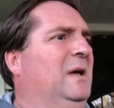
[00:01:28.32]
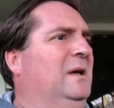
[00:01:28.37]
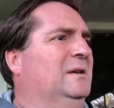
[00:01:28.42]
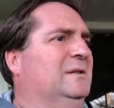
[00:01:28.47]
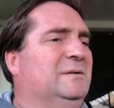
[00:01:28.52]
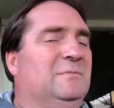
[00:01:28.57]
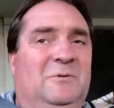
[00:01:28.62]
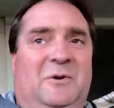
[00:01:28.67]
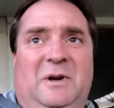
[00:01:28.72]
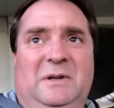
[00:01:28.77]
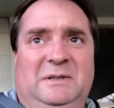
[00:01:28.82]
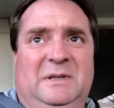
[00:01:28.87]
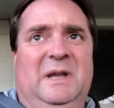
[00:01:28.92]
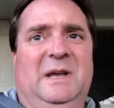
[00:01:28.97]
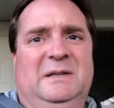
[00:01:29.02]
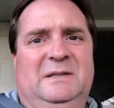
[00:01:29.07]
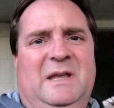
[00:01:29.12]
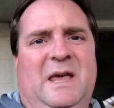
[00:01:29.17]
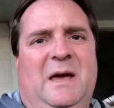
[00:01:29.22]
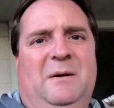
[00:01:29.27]
Some great
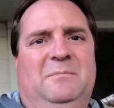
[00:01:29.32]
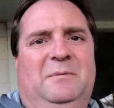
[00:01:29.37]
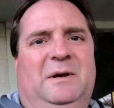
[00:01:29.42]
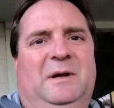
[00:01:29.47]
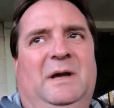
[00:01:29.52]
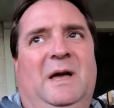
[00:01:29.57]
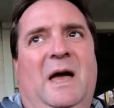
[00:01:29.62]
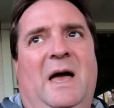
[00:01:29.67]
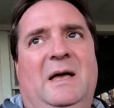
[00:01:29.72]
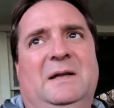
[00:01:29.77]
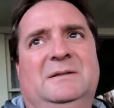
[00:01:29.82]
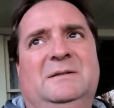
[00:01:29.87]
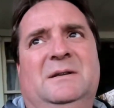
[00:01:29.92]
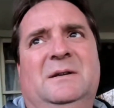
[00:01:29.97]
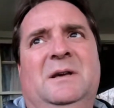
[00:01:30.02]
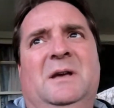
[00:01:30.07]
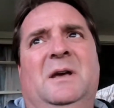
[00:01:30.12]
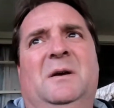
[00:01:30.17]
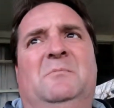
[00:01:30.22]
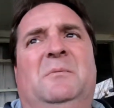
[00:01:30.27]
things happening, guys.
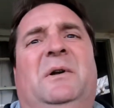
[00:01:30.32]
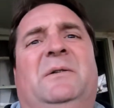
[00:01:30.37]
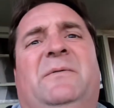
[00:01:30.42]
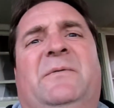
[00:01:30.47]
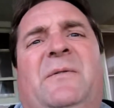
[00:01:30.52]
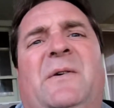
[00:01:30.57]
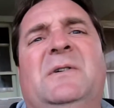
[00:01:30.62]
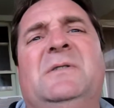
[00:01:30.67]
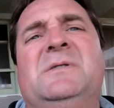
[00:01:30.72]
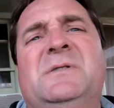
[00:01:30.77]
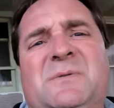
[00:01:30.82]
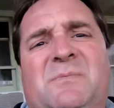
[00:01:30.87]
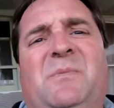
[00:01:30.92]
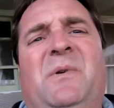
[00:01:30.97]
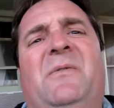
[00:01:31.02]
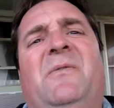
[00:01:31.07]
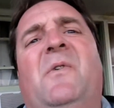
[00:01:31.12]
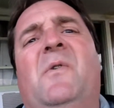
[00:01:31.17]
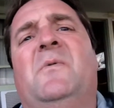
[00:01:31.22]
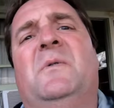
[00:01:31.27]
But first,
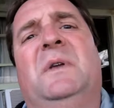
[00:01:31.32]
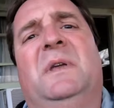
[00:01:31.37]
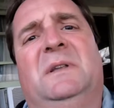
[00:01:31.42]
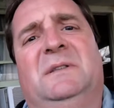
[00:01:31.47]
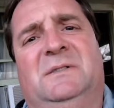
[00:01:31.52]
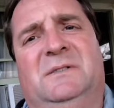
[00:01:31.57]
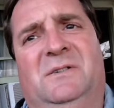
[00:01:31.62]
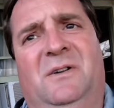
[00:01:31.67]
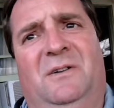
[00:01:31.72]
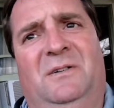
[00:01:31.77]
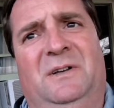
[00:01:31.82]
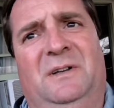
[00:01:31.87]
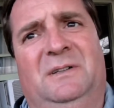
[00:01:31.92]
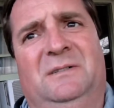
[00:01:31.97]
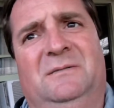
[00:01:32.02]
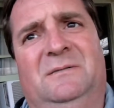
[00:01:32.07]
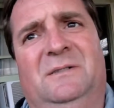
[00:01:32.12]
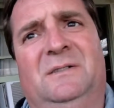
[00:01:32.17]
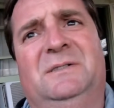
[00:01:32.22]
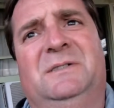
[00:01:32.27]
before we get started,
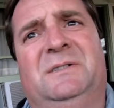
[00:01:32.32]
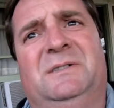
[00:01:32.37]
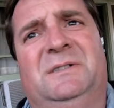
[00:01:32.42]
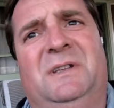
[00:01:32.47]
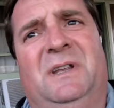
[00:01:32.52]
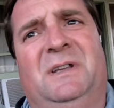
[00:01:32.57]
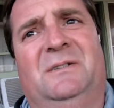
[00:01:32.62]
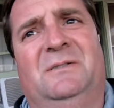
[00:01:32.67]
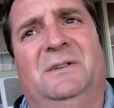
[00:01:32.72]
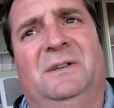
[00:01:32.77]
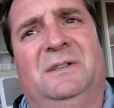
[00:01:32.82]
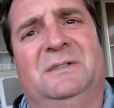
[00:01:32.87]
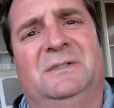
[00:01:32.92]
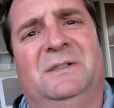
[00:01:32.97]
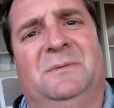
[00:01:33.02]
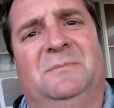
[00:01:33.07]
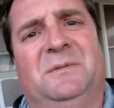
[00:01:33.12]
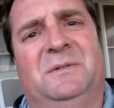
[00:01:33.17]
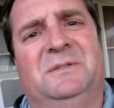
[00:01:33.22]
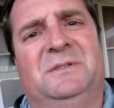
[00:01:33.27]
let's just take a look at
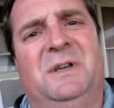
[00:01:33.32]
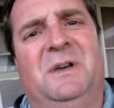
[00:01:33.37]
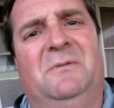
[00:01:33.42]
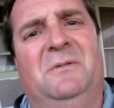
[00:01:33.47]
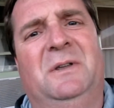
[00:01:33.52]
something, shall